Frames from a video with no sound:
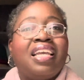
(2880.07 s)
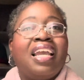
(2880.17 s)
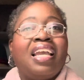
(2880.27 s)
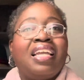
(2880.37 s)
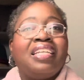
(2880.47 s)

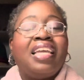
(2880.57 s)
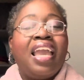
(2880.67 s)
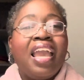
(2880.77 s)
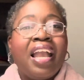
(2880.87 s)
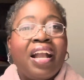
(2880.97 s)
and
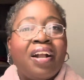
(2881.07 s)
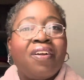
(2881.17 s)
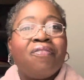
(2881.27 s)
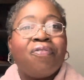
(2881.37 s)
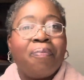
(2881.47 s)

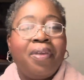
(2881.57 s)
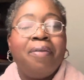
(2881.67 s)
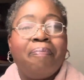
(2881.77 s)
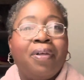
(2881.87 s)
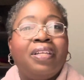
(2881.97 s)
care for
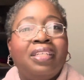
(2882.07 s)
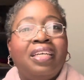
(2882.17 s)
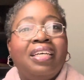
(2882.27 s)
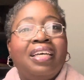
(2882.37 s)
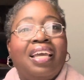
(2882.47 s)
people,
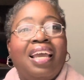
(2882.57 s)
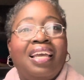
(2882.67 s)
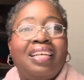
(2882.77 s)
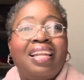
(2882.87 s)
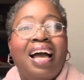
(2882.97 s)

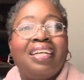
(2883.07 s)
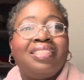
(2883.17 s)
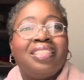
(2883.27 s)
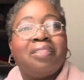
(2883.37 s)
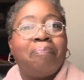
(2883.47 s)
and not
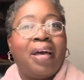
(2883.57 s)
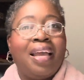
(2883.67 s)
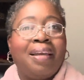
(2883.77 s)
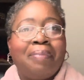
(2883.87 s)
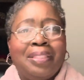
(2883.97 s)
just
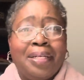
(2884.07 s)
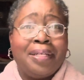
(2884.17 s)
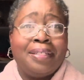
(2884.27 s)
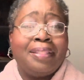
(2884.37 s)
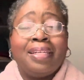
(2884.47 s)
buying
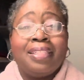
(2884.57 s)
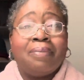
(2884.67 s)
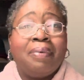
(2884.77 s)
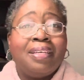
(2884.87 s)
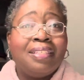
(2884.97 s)
material things,
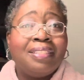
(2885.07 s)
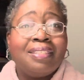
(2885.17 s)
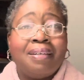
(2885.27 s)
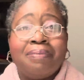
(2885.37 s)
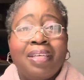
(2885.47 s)
because
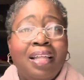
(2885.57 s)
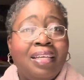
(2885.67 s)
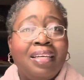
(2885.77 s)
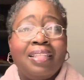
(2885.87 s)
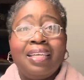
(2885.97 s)
I'm
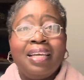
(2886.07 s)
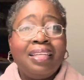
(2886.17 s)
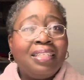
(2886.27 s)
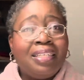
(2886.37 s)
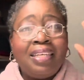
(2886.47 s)
telling you, at the
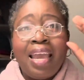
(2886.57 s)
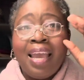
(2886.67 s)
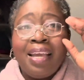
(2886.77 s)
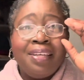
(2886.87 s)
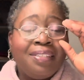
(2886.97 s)
end of the
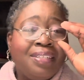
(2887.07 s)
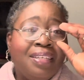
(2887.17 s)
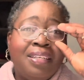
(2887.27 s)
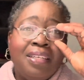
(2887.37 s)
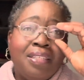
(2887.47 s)
day,
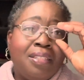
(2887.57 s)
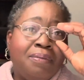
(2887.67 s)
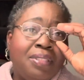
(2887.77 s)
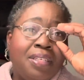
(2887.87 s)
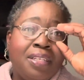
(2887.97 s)
the
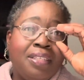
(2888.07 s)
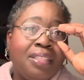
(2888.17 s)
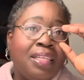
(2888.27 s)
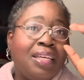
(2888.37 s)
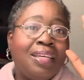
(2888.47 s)
material
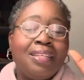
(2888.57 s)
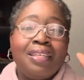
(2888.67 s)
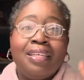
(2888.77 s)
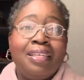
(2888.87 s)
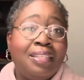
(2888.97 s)
thing
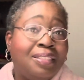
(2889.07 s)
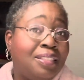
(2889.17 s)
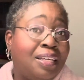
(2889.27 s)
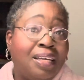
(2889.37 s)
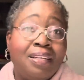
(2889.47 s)
is
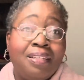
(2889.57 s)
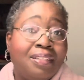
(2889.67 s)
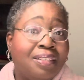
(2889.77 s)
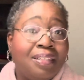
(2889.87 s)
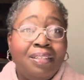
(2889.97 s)
not,
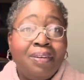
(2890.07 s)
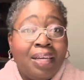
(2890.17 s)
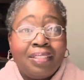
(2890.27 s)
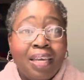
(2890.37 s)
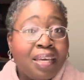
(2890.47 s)
you
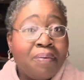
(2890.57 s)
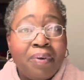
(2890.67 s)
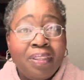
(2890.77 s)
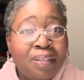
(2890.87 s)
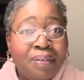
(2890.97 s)
can't take it
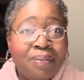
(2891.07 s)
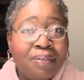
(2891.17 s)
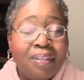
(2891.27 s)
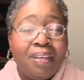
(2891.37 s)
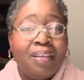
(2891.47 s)
with you.
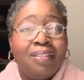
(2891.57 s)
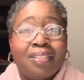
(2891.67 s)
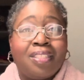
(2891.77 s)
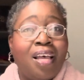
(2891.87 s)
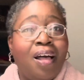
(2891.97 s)

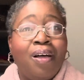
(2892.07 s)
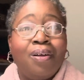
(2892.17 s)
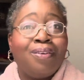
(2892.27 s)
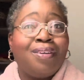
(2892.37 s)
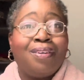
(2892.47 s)

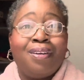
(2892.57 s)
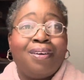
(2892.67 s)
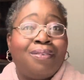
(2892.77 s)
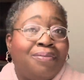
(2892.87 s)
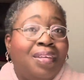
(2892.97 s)
So,
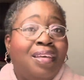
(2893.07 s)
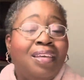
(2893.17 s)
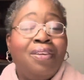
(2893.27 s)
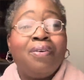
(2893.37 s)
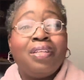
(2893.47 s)

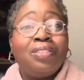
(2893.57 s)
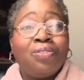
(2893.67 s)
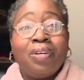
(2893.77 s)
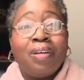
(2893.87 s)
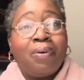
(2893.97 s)
you can
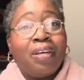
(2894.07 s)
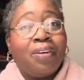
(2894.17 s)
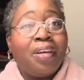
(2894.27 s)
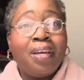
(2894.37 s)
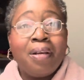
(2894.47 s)
enjoy it while
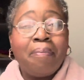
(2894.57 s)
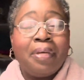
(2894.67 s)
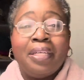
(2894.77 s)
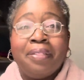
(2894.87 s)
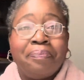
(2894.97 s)
you're here,
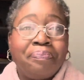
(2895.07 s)
but